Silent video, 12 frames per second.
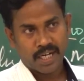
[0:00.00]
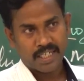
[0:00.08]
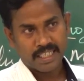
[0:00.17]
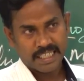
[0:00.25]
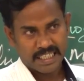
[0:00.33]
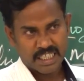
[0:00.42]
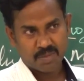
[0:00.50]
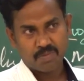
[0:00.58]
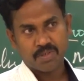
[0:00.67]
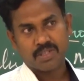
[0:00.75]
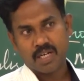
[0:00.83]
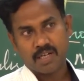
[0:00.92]
and
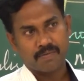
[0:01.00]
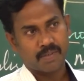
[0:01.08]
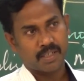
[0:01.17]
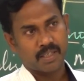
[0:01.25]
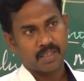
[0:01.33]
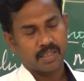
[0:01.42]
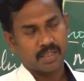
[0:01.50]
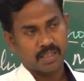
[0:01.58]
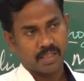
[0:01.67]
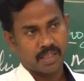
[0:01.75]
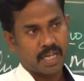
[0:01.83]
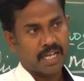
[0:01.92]
disposal of
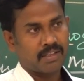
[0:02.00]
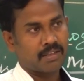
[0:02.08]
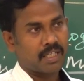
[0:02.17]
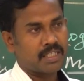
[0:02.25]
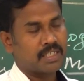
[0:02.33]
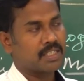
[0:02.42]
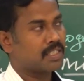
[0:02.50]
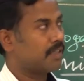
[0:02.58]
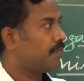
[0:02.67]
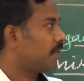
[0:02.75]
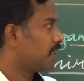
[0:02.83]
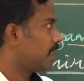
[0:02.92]
anthers in
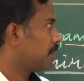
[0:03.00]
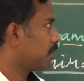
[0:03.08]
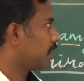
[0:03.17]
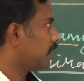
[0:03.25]
different time,